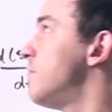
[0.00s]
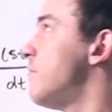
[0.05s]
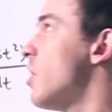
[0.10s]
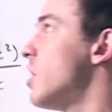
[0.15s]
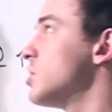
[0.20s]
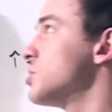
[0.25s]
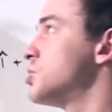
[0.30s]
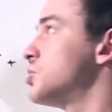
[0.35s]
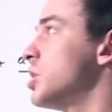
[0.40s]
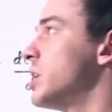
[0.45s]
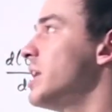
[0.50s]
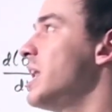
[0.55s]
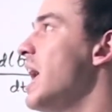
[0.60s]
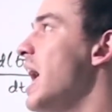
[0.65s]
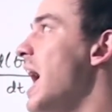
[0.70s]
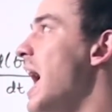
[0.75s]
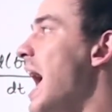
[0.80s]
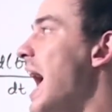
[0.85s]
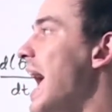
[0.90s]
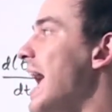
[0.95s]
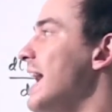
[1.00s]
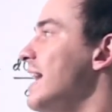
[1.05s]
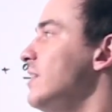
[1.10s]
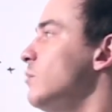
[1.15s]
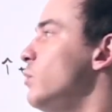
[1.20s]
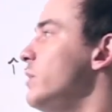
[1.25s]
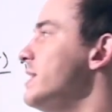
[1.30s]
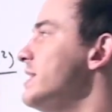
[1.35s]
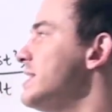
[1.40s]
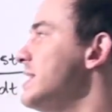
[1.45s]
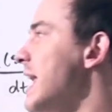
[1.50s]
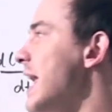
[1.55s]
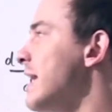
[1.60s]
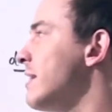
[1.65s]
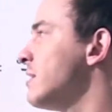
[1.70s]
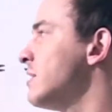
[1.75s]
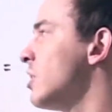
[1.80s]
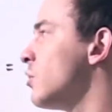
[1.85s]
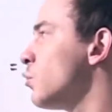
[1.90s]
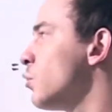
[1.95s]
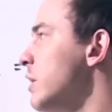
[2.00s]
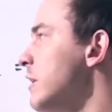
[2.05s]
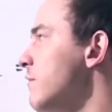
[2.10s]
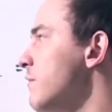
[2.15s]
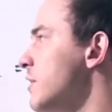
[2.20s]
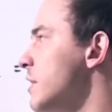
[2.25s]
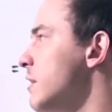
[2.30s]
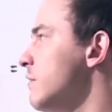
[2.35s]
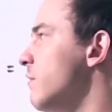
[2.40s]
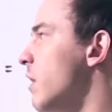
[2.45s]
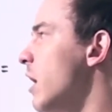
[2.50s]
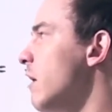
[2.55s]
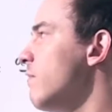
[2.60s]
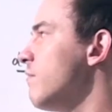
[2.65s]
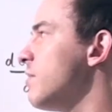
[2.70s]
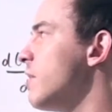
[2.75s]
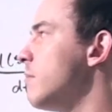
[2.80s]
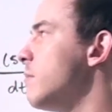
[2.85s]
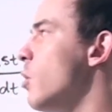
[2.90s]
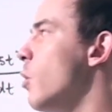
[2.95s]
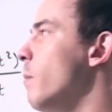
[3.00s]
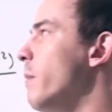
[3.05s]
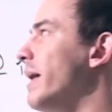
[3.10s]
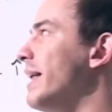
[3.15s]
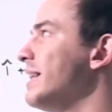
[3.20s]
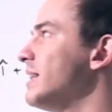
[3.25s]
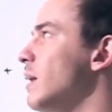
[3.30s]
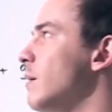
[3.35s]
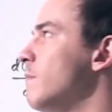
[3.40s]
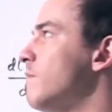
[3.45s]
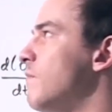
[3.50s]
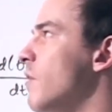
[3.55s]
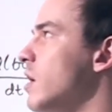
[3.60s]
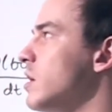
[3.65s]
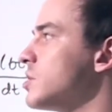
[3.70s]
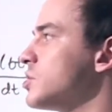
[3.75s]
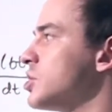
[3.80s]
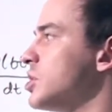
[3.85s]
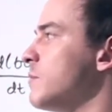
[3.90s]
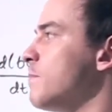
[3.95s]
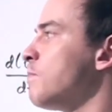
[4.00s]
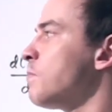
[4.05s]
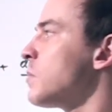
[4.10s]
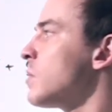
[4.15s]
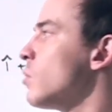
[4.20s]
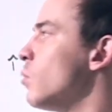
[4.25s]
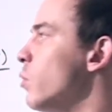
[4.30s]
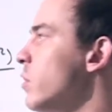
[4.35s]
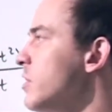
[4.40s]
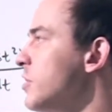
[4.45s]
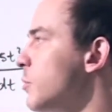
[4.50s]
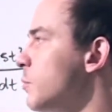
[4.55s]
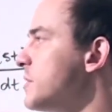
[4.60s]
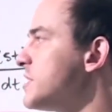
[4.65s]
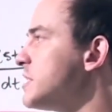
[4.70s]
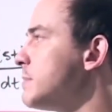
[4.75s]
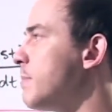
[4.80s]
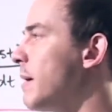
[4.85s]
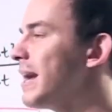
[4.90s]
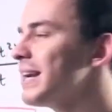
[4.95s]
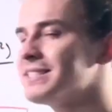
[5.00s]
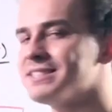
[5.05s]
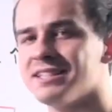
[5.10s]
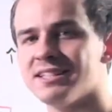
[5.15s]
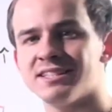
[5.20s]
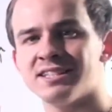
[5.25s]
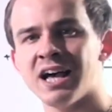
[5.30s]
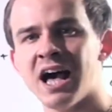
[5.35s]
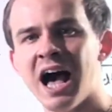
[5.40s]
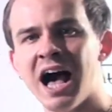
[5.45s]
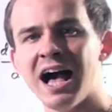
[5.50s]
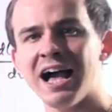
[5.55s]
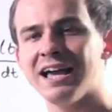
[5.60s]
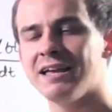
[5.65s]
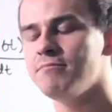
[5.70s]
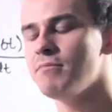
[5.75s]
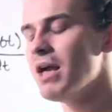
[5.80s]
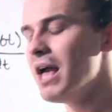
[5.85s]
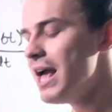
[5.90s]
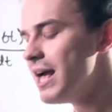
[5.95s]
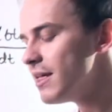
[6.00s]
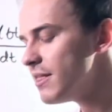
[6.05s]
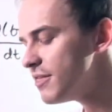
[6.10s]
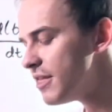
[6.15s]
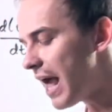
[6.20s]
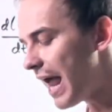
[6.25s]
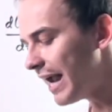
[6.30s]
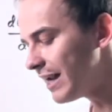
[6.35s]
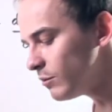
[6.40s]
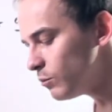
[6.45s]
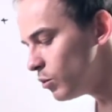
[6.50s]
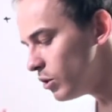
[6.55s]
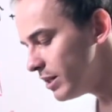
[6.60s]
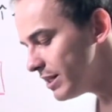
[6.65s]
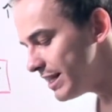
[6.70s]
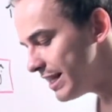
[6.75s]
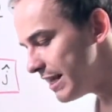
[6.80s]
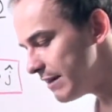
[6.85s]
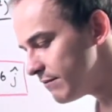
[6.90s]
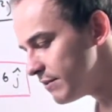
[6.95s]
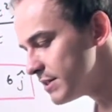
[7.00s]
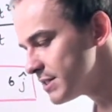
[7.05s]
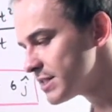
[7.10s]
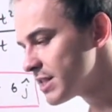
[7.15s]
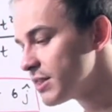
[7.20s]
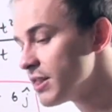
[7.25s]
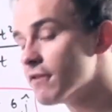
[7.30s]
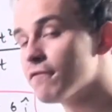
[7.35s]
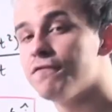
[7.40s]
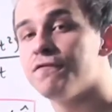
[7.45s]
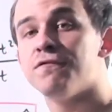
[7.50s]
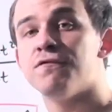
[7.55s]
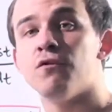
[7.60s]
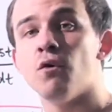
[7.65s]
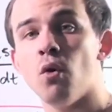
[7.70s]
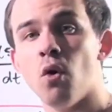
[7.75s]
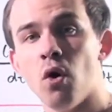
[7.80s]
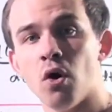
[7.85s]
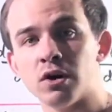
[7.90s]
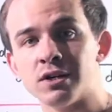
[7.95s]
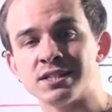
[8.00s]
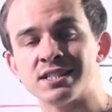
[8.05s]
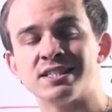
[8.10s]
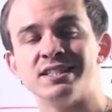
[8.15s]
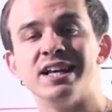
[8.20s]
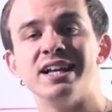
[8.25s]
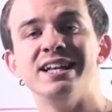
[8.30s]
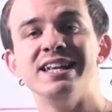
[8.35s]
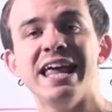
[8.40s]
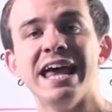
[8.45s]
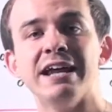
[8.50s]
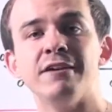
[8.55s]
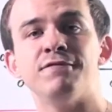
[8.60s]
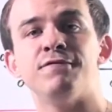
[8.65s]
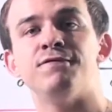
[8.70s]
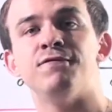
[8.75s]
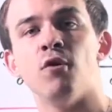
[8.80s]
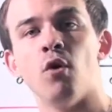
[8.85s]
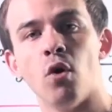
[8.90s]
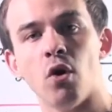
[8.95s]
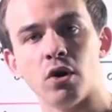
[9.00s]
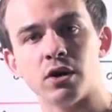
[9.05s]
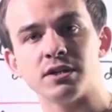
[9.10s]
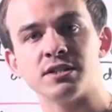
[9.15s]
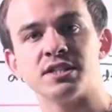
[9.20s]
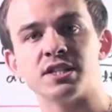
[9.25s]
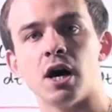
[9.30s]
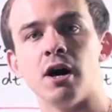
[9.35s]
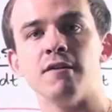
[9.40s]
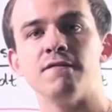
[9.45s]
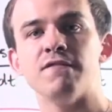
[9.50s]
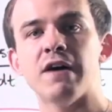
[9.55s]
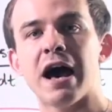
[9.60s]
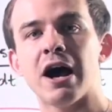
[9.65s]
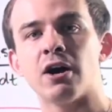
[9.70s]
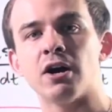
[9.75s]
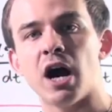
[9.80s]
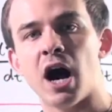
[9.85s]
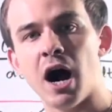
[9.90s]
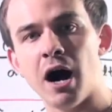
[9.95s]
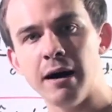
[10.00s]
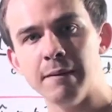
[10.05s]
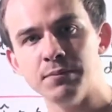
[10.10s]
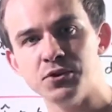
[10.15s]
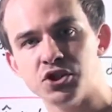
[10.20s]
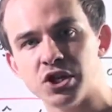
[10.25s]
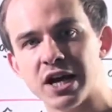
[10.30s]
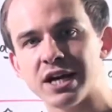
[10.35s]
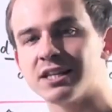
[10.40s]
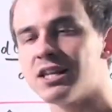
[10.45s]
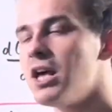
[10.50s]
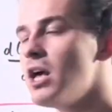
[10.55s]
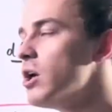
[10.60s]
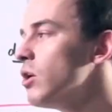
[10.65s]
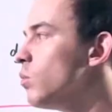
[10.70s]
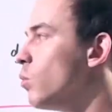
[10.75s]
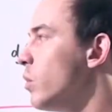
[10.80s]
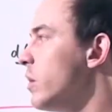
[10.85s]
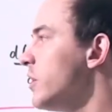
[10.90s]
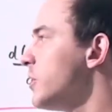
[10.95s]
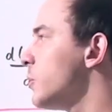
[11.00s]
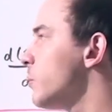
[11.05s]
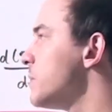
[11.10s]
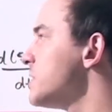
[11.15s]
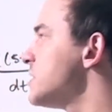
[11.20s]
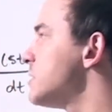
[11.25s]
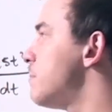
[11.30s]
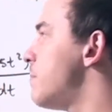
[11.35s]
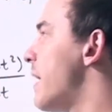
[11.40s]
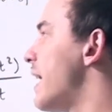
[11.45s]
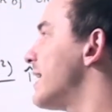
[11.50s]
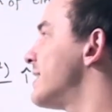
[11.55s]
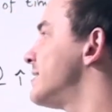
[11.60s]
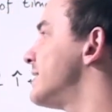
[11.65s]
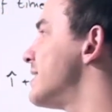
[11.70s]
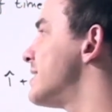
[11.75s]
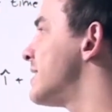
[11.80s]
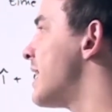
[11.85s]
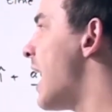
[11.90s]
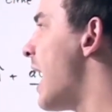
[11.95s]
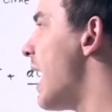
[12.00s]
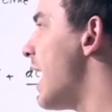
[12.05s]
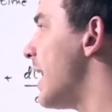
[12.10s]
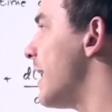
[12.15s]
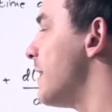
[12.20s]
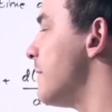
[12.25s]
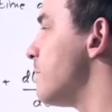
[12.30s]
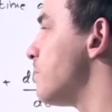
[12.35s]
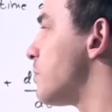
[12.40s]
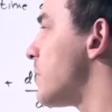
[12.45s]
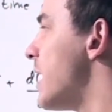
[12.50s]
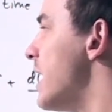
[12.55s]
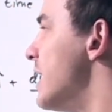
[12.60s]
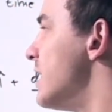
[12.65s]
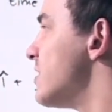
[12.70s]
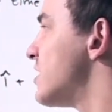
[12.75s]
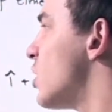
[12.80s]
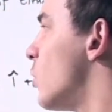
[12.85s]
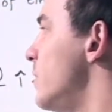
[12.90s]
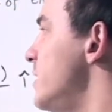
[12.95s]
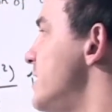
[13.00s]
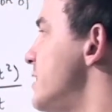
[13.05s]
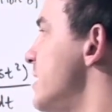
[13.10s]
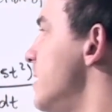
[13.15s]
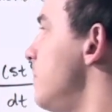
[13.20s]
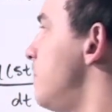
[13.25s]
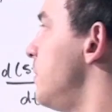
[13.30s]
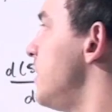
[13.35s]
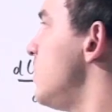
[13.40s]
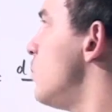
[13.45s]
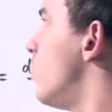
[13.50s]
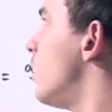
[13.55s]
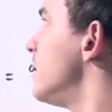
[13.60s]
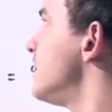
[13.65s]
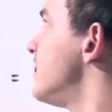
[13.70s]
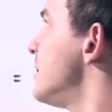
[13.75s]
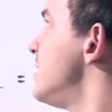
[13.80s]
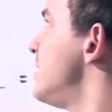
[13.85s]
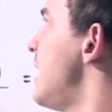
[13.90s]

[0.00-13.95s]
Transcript: function and we take the derivative of the momentum function with respect to time, that will give us the force, the net force of our object with respect to time. So we simply want to